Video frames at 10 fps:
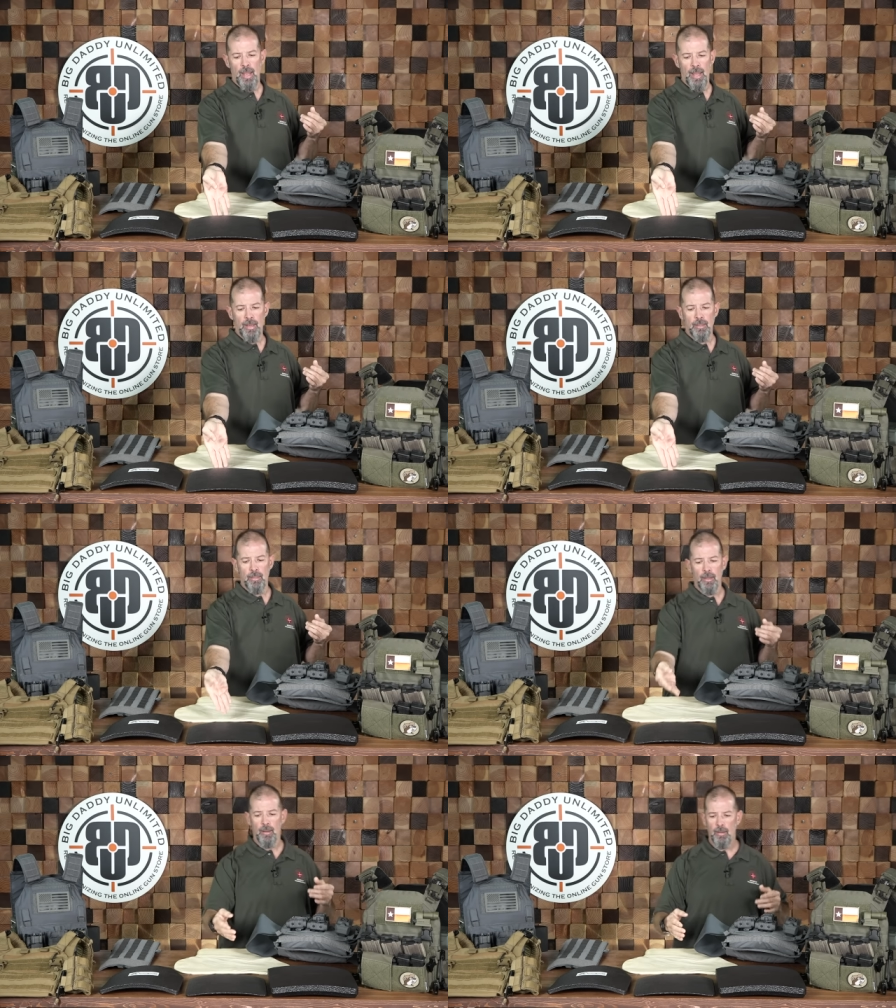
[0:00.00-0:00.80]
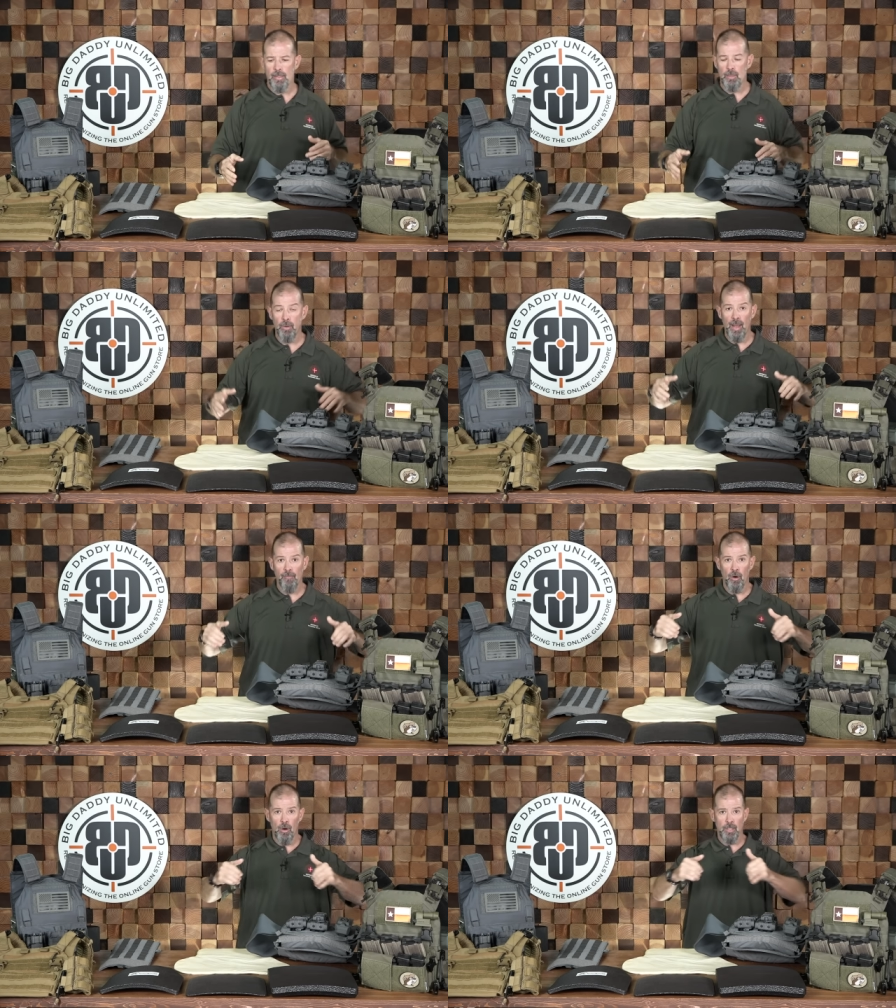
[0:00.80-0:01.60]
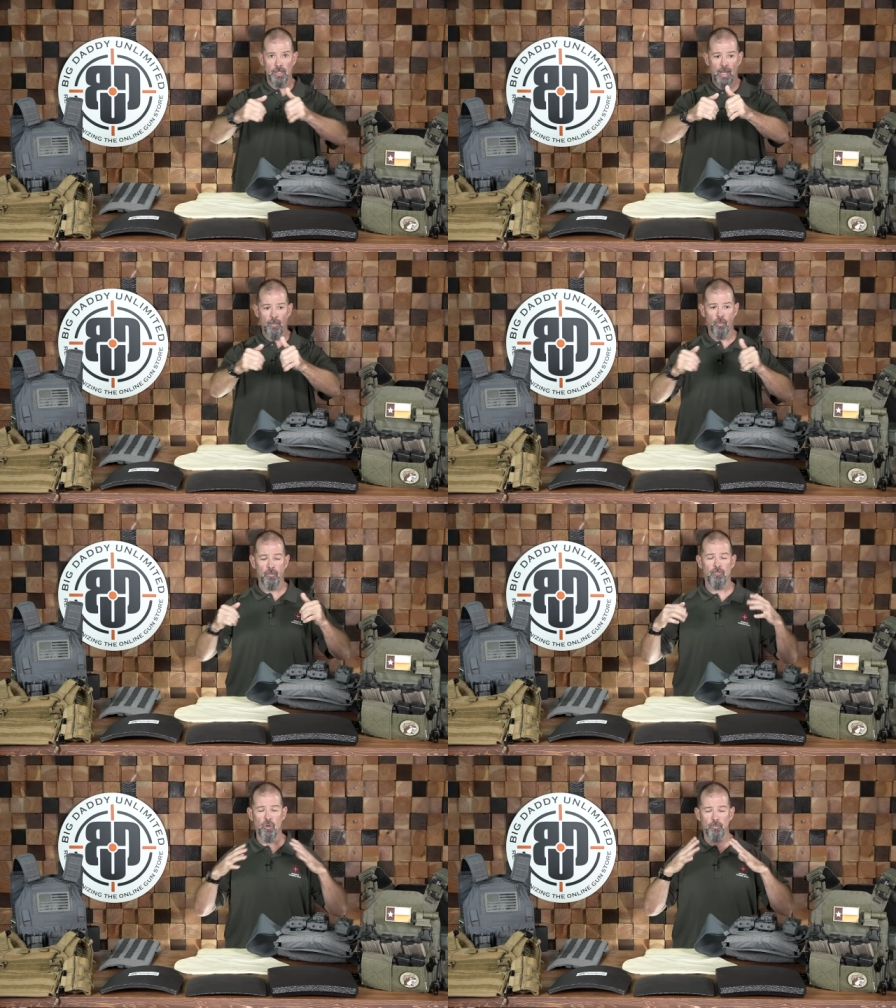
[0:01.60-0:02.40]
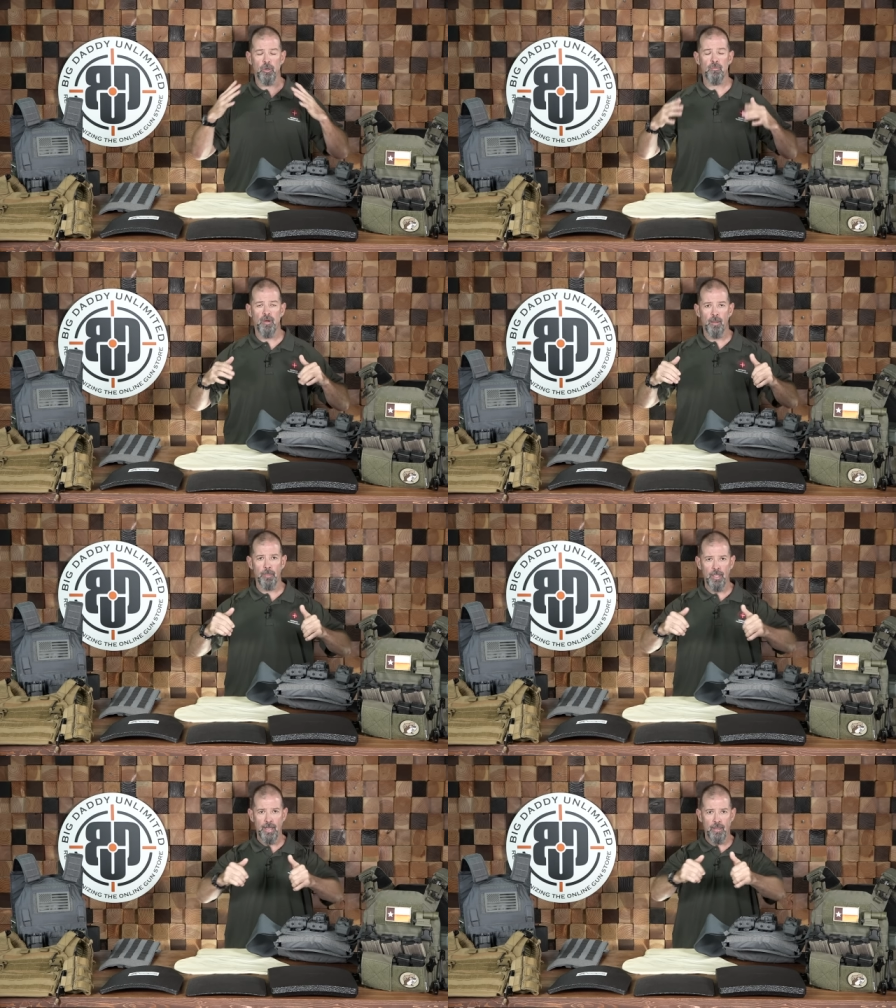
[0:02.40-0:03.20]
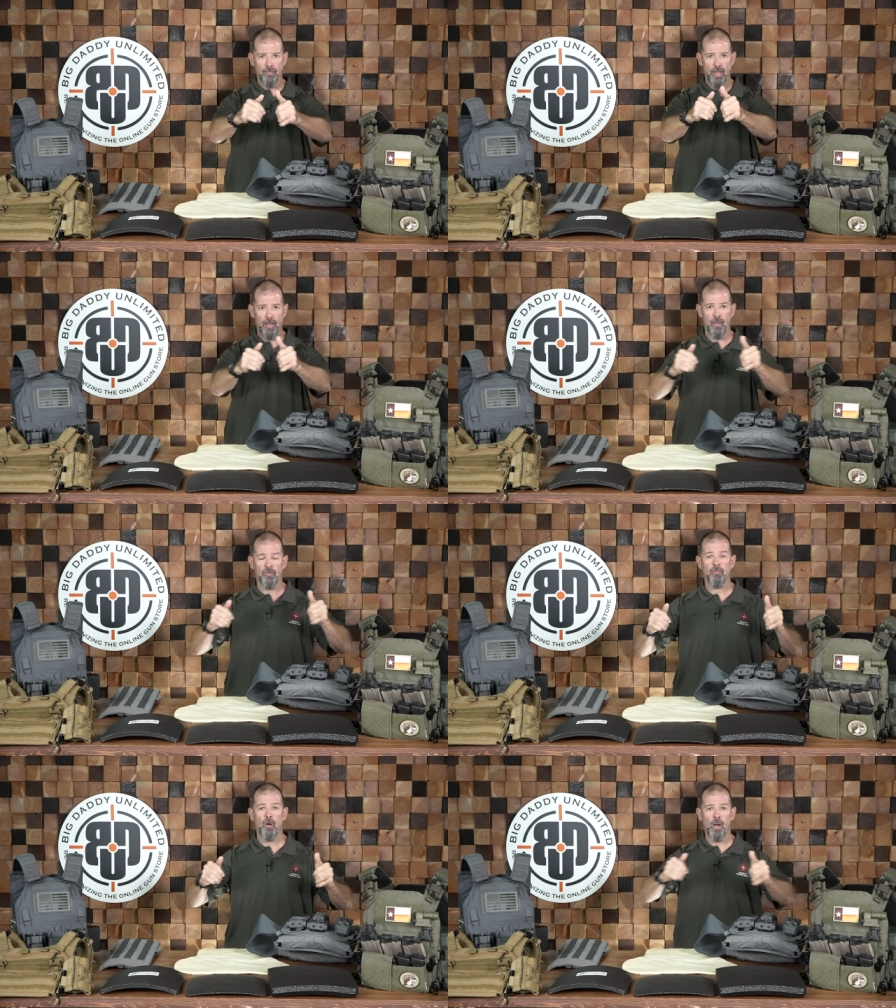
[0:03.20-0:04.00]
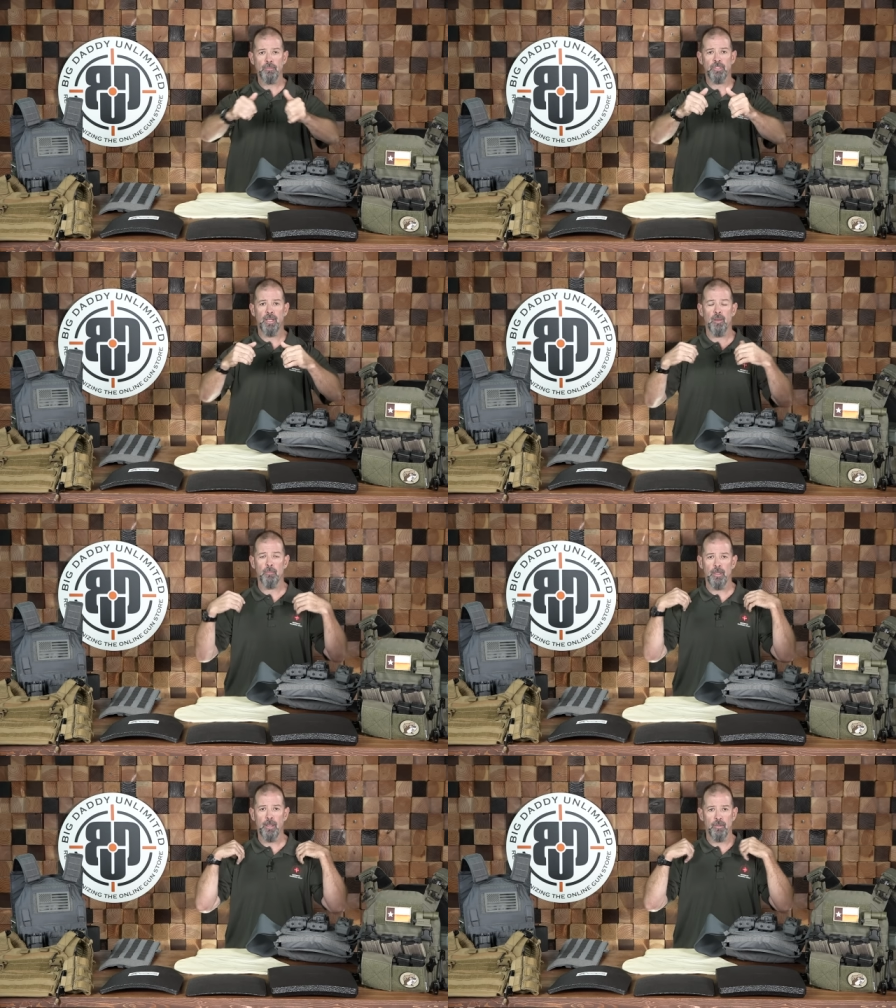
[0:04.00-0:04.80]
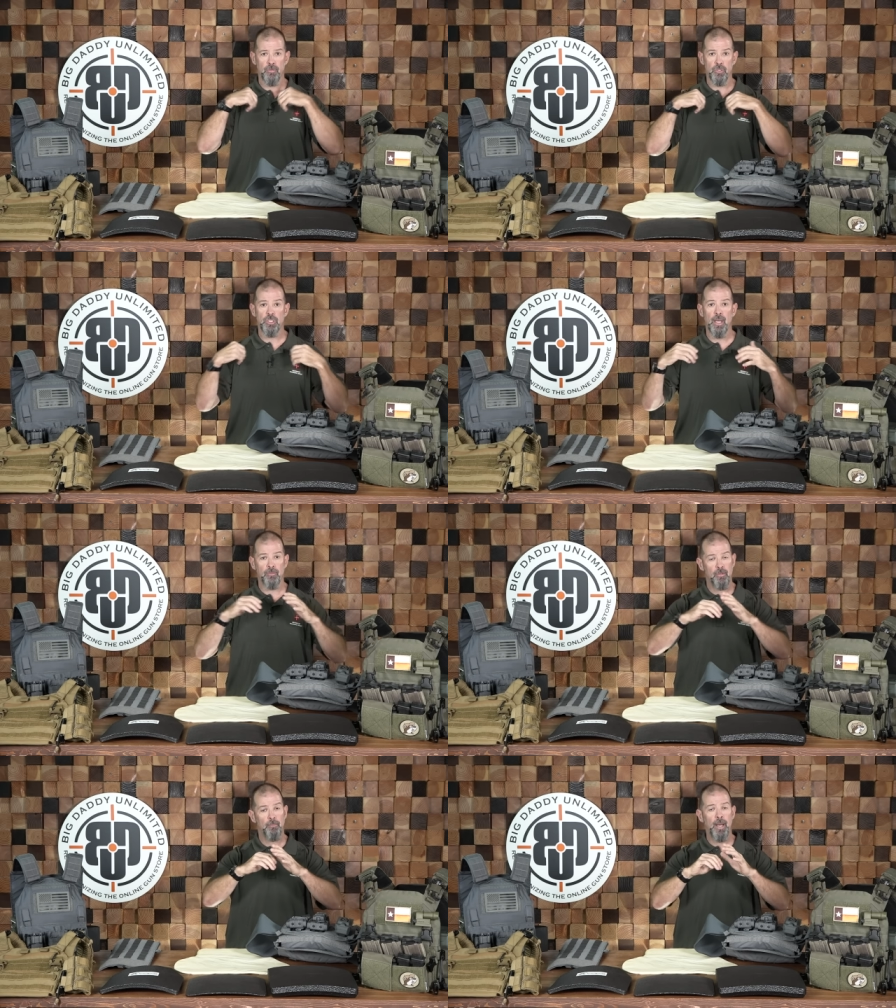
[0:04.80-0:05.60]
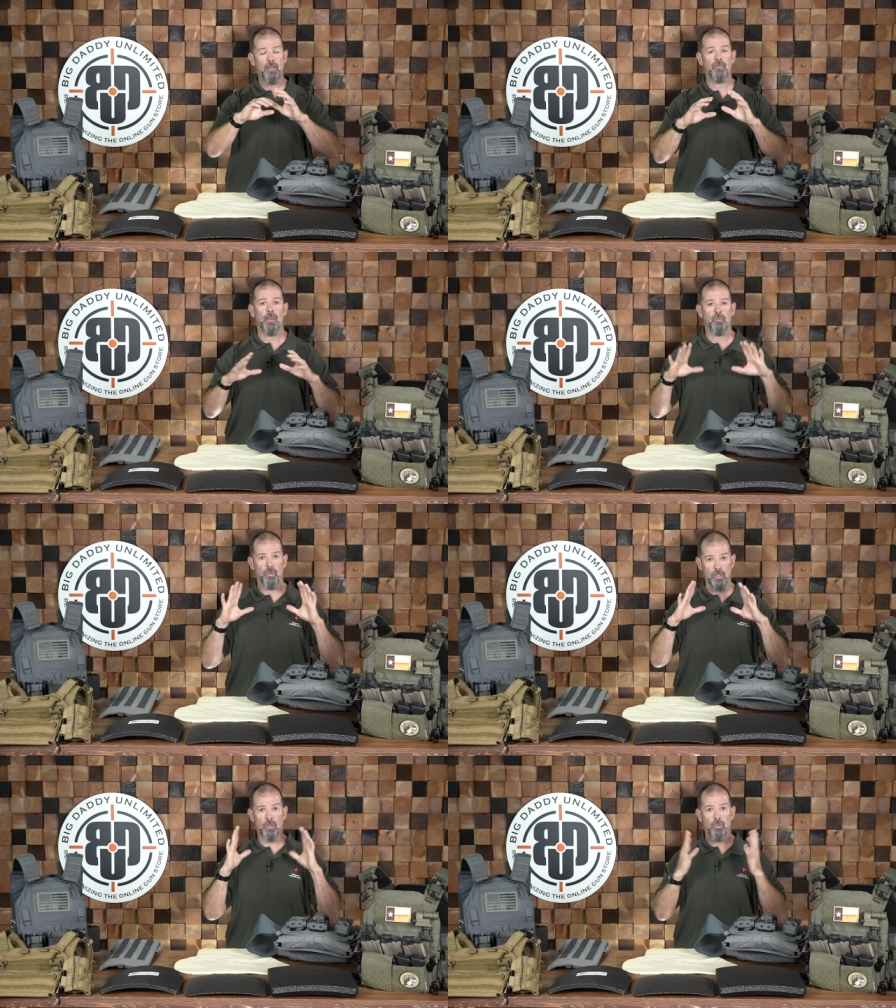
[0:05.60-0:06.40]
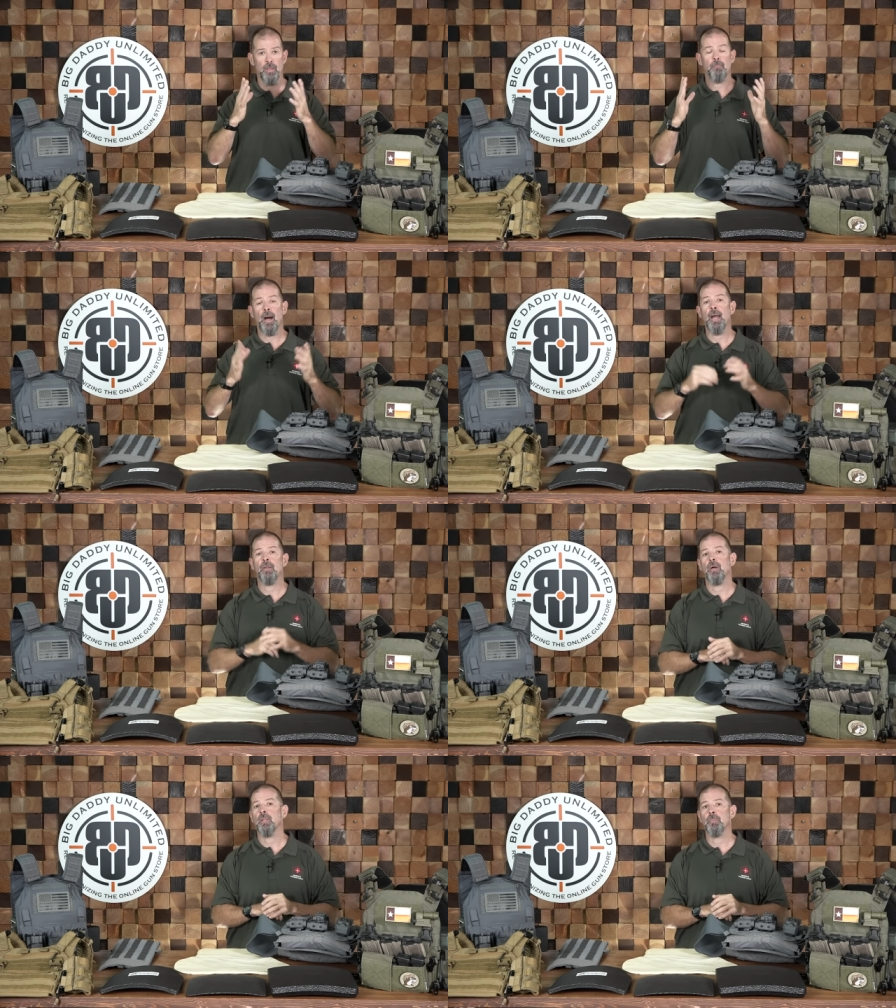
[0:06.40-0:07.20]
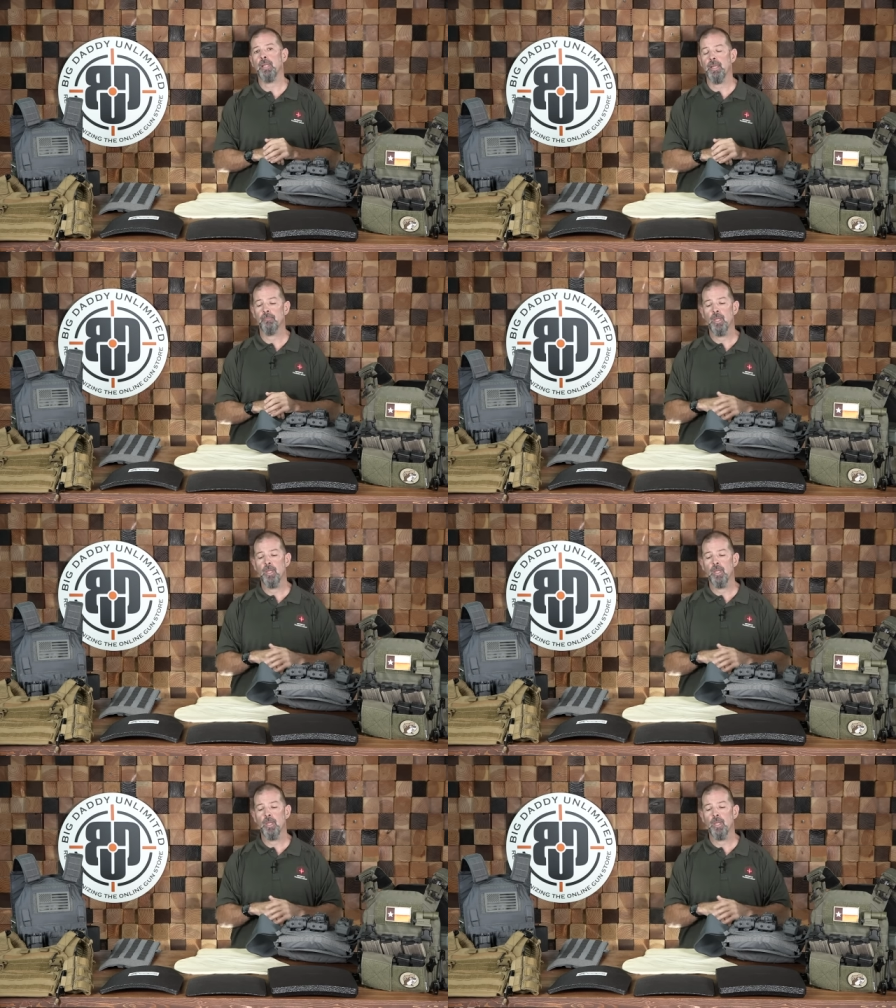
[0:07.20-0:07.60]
and uh, he would have a hard time with a full profile plate of getting his arms together because his chest and biceps would literally bind on the plate.